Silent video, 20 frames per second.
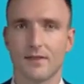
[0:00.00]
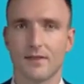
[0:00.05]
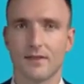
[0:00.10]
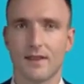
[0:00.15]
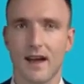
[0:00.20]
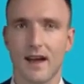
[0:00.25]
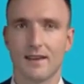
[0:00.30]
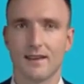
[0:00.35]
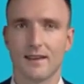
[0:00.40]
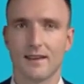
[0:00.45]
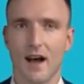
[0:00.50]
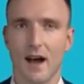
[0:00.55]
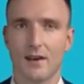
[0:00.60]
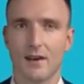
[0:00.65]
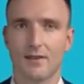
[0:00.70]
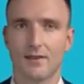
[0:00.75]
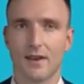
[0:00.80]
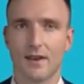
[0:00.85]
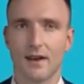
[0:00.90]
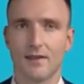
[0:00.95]
Let's
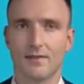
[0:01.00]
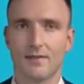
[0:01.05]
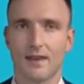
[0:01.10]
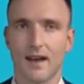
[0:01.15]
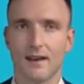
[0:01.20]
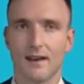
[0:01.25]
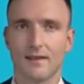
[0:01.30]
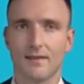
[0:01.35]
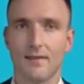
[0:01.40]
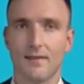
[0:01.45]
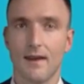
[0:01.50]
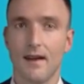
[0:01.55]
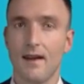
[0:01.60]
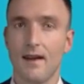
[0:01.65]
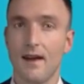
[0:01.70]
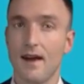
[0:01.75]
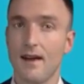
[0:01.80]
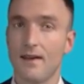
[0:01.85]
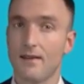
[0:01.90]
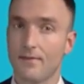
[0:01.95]
talk about
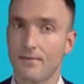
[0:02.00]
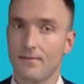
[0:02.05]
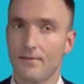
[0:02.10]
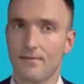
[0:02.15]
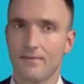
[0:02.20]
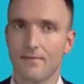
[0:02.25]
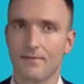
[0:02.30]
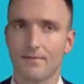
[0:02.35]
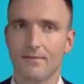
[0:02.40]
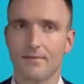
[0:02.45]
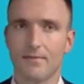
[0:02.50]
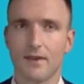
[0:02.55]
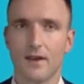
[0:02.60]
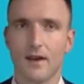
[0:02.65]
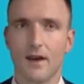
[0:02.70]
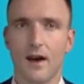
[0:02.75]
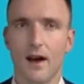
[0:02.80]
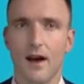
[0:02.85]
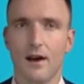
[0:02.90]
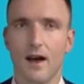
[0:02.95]
flexibility.
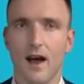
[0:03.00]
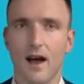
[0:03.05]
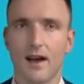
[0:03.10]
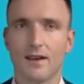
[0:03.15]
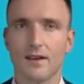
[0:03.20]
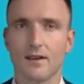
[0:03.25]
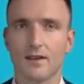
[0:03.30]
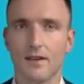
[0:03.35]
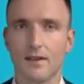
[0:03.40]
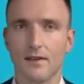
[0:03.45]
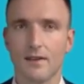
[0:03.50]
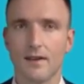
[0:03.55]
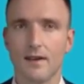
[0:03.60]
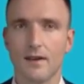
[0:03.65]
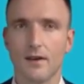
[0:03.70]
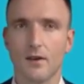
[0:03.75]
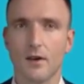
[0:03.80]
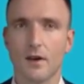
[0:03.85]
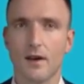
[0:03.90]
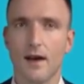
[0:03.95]
Allowing students
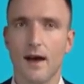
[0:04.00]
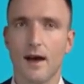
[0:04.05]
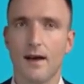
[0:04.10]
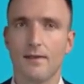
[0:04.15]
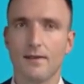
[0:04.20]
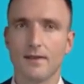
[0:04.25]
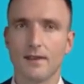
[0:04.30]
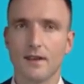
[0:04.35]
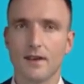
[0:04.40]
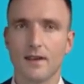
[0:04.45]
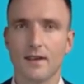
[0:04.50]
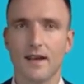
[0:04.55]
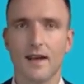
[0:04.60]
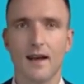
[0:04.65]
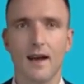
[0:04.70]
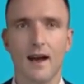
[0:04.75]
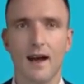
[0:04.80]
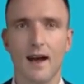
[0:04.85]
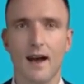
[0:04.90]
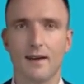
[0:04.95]
to work individually,
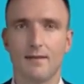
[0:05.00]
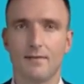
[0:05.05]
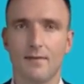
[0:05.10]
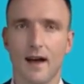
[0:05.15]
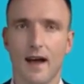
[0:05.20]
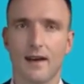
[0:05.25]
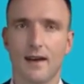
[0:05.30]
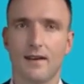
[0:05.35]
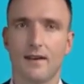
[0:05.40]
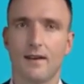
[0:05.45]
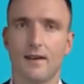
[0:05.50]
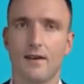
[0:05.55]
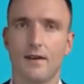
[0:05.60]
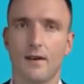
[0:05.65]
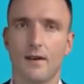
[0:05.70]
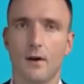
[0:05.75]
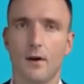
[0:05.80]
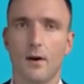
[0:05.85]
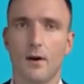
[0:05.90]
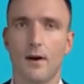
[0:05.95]
in pairs,
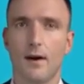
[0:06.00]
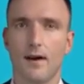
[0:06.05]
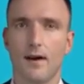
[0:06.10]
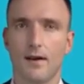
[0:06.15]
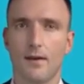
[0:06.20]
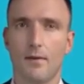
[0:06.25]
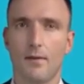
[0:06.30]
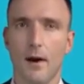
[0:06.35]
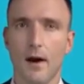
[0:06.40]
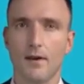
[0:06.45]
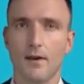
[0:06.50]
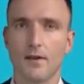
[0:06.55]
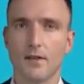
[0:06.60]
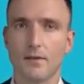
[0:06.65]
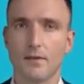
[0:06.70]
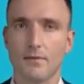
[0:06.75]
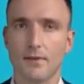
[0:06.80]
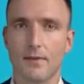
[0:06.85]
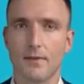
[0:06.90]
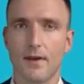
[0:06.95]
or in small
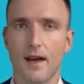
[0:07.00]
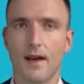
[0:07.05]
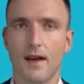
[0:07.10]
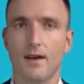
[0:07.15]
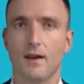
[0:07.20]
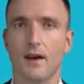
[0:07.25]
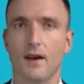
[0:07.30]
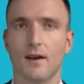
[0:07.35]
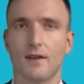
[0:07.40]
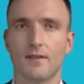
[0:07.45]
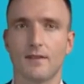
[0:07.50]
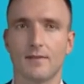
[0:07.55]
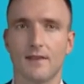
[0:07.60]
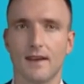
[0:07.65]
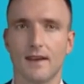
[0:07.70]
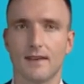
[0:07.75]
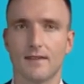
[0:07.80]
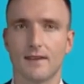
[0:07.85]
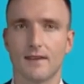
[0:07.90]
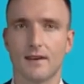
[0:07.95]
groups based on
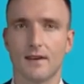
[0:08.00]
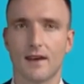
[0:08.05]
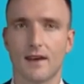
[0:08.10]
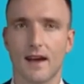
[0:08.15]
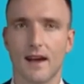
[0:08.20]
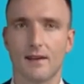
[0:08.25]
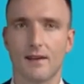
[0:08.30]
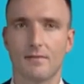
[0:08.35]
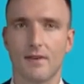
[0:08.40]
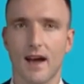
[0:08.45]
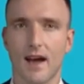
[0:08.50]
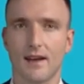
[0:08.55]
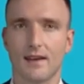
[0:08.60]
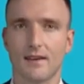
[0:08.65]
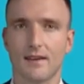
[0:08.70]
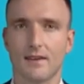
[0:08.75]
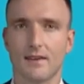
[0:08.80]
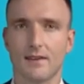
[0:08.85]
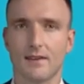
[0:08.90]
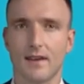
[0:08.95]
specific learning
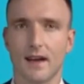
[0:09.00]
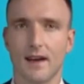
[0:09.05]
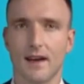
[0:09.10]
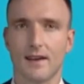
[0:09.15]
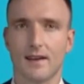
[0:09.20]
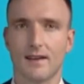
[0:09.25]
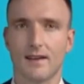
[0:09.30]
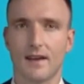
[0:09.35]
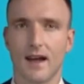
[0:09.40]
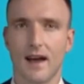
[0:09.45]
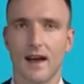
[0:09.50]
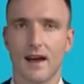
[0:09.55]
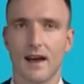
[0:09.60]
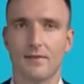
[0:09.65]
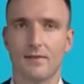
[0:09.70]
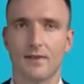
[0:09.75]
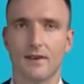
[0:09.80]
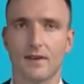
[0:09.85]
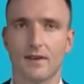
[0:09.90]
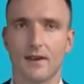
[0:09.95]
objectives creates a
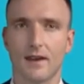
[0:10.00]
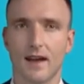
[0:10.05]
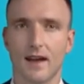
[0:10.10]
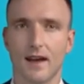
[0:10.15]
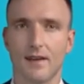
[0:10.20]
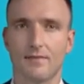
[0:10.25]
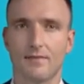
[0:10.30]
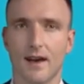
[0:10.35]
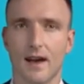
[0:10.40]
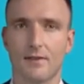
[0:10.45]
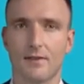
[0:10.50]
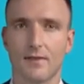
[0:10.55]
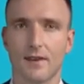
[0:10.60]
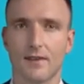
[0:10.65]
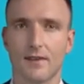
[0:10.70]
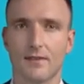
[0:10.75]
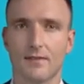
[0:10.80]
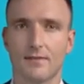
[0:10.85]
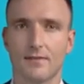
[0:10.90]
dynamic learning environment.